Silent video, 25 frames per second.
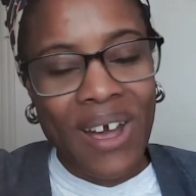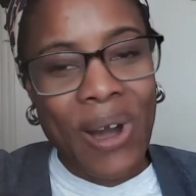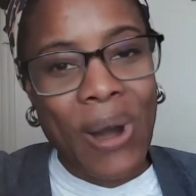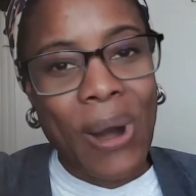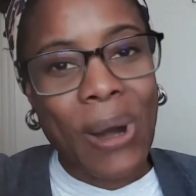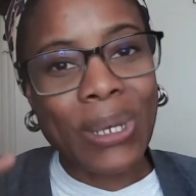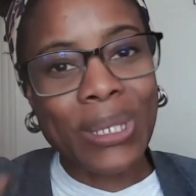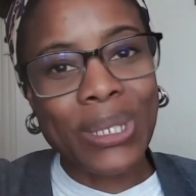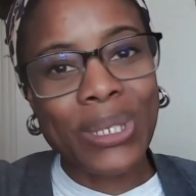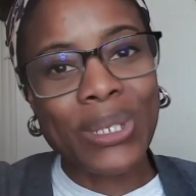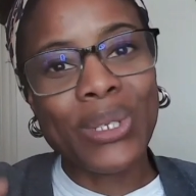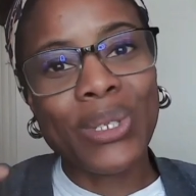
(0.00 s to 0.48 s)

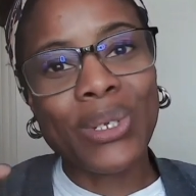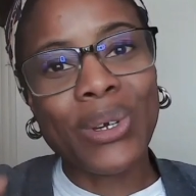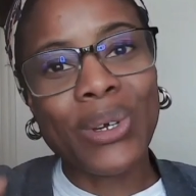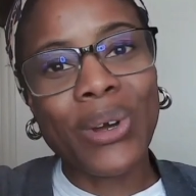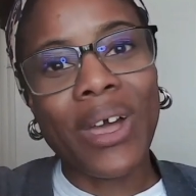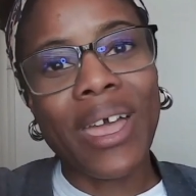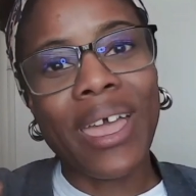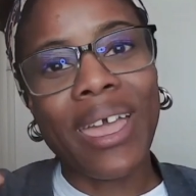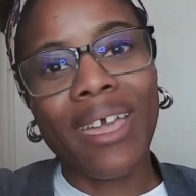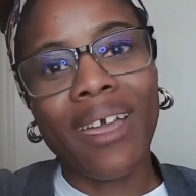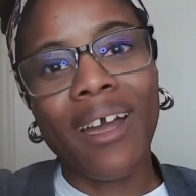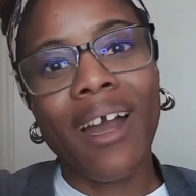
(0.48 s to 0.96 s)

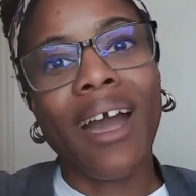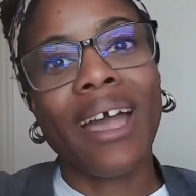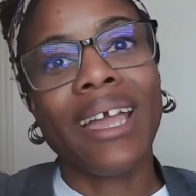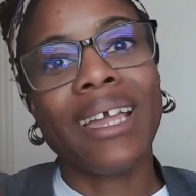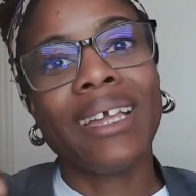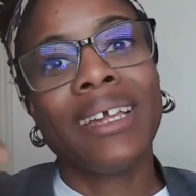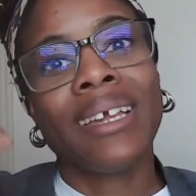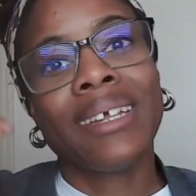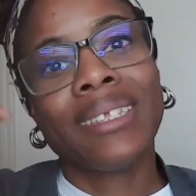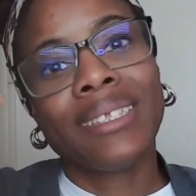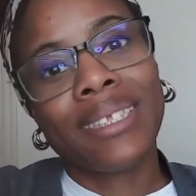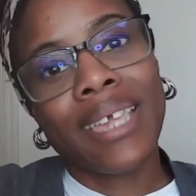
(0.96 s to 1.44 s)

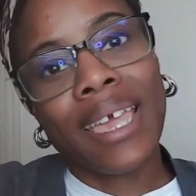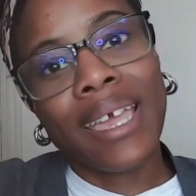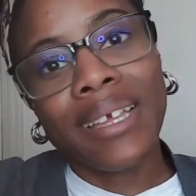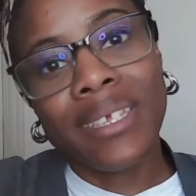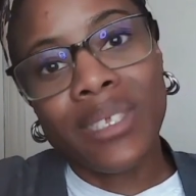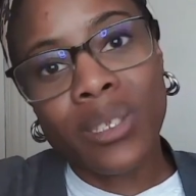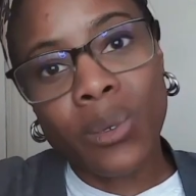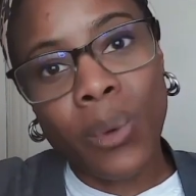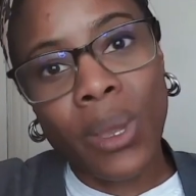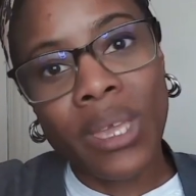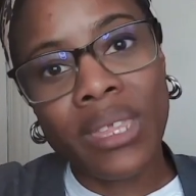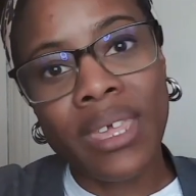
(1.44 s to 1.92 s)
Otter.ai
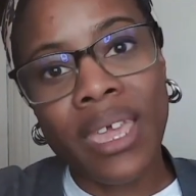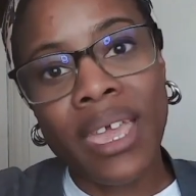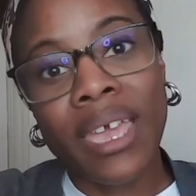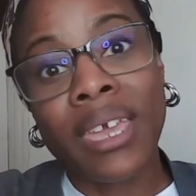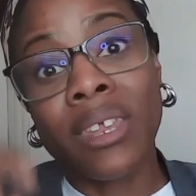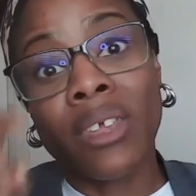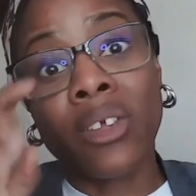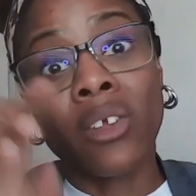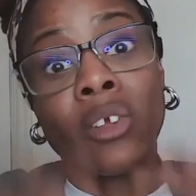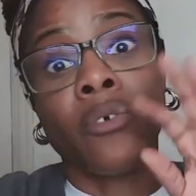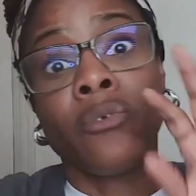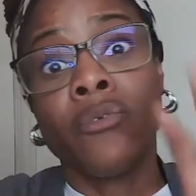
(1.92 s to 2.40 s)
takes away the
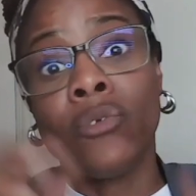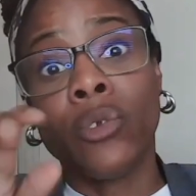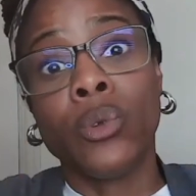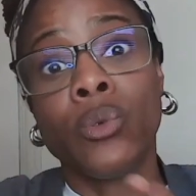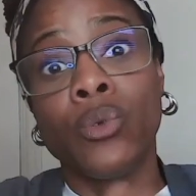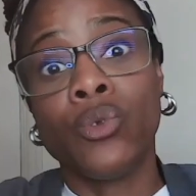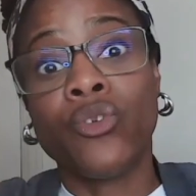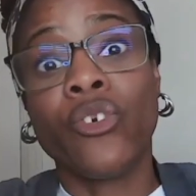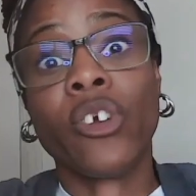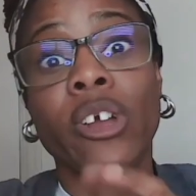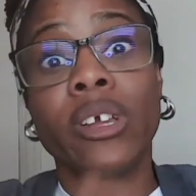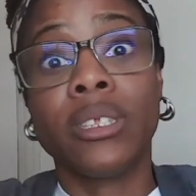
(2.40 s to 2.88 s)
headache of you
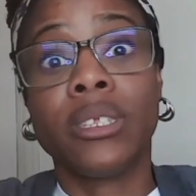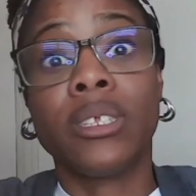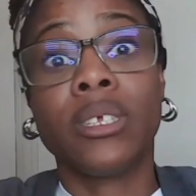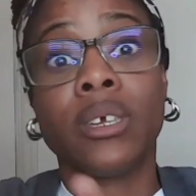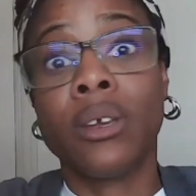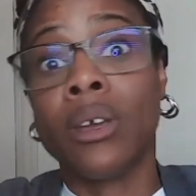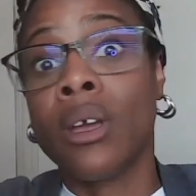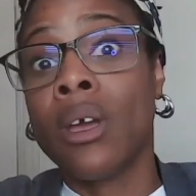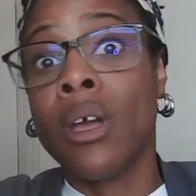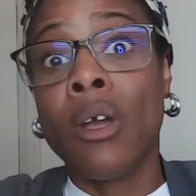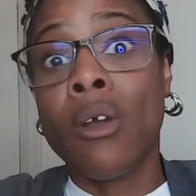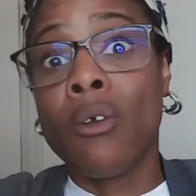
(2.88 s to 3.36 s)
trying
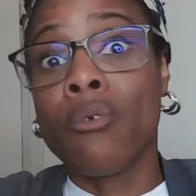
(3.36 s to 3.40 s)
to